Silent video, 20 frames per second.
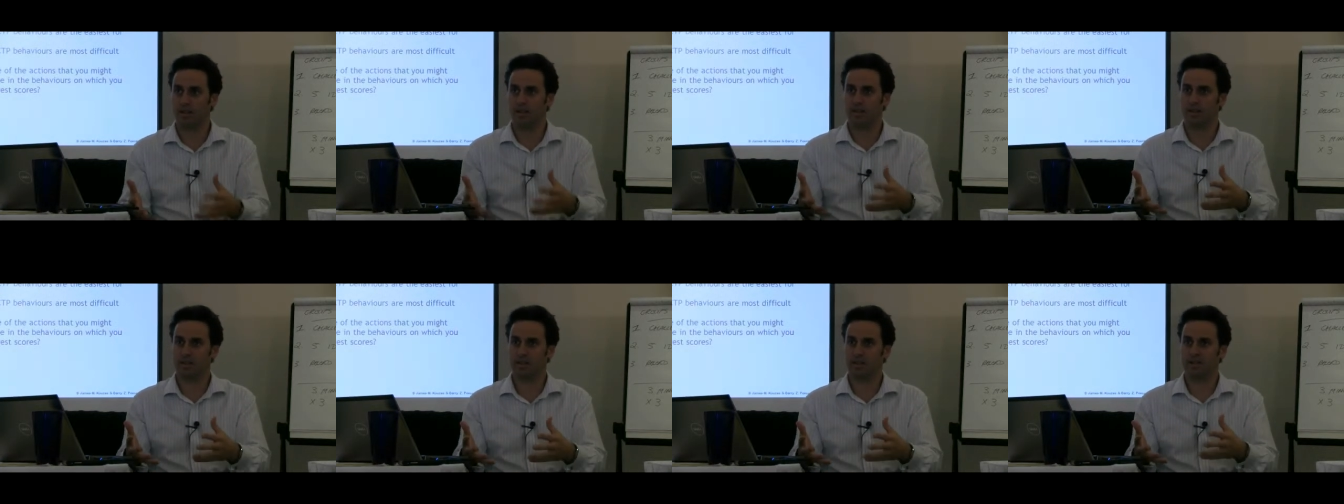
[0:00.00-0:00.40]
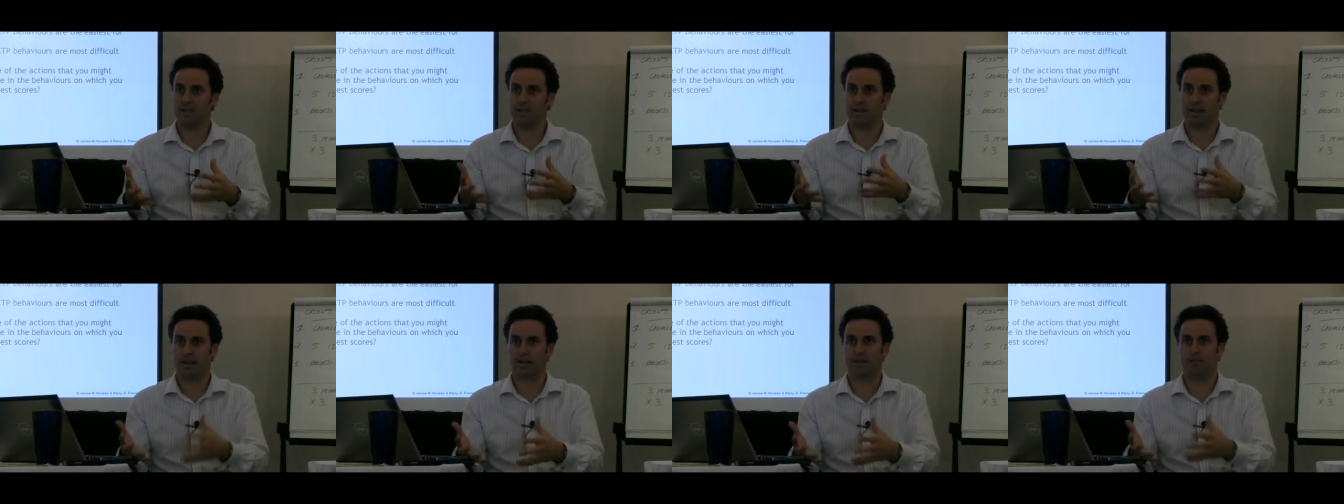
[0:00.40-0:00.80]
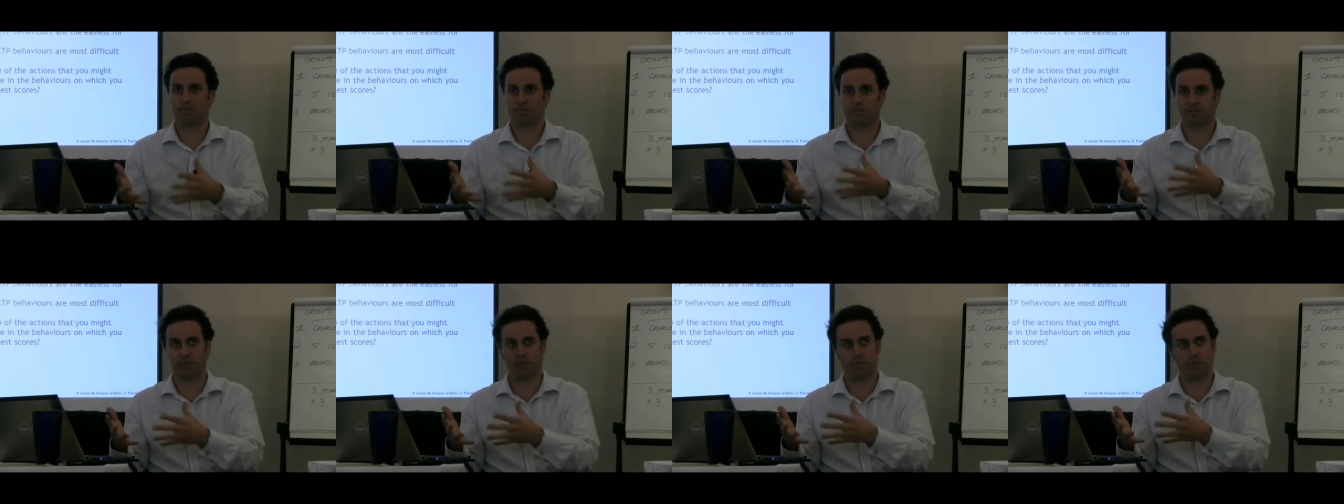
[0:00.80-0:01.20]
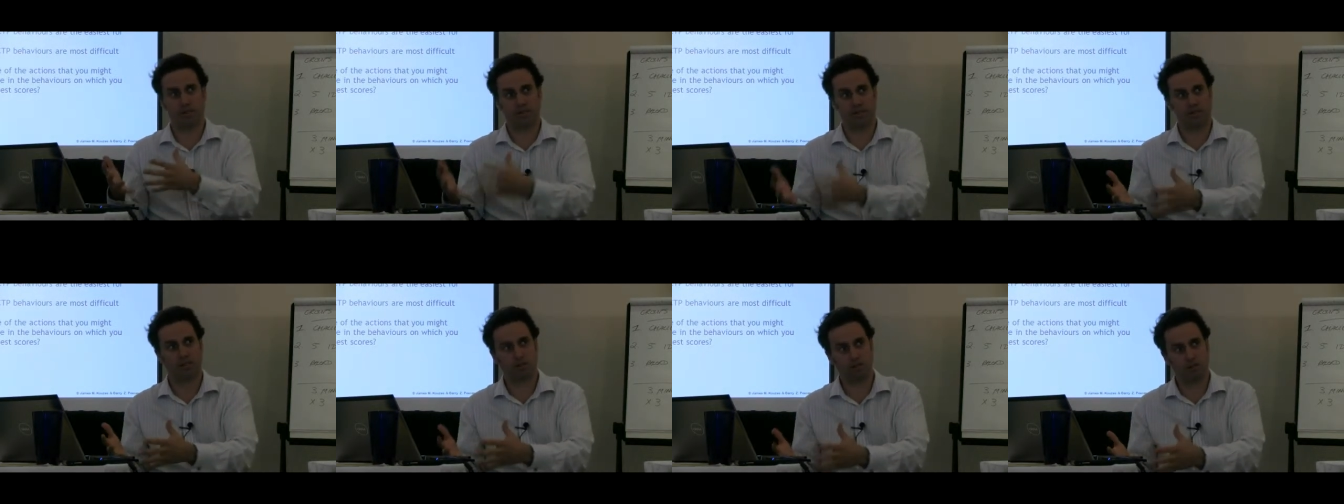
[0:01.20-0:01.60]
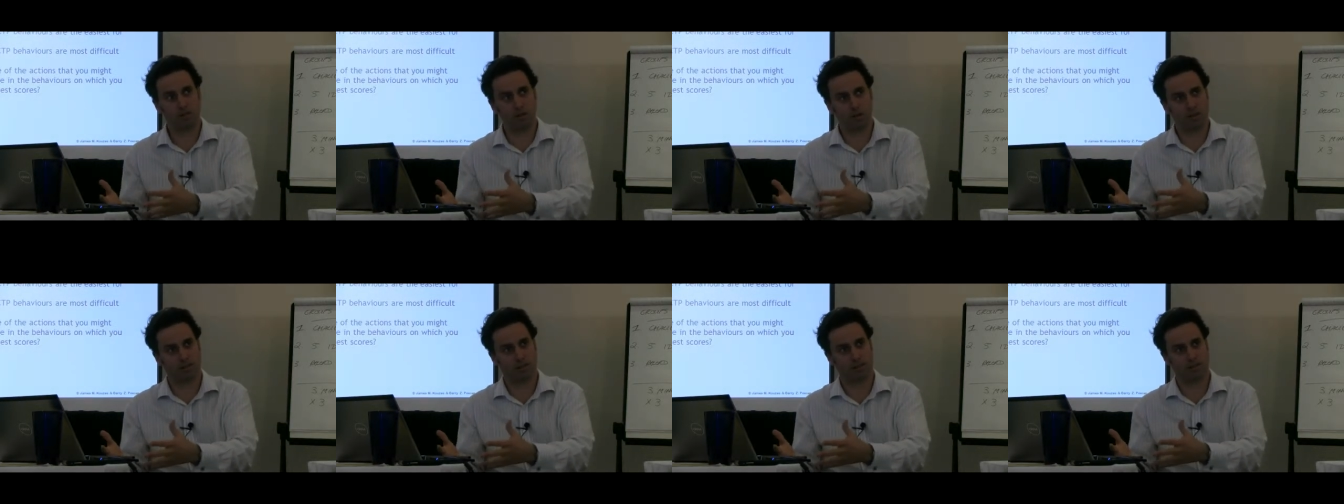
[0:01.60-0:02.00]
there's this lack of wanting to
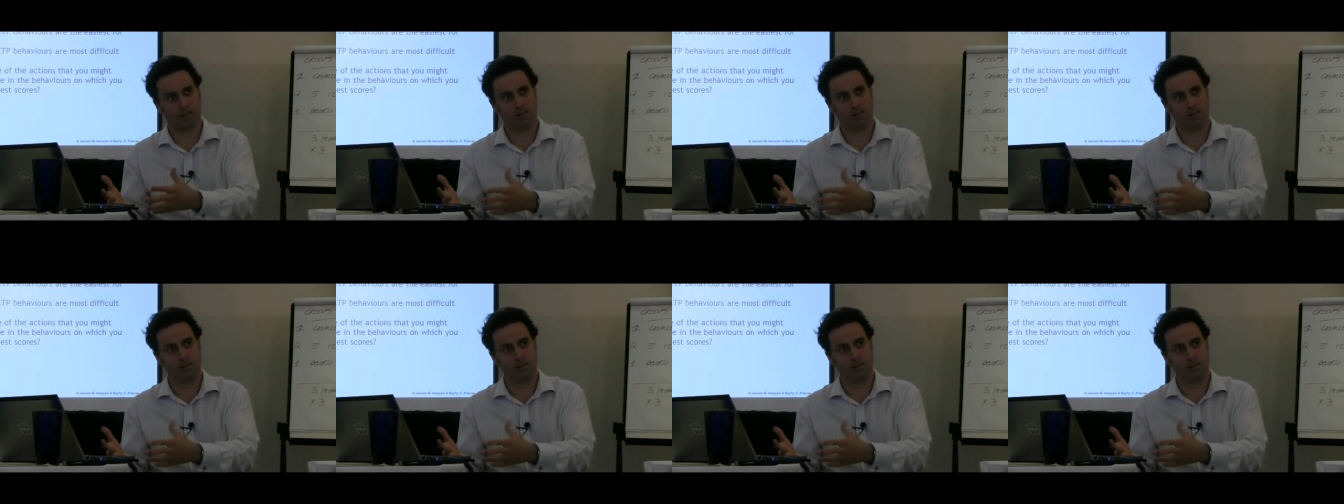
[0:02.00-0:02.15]
look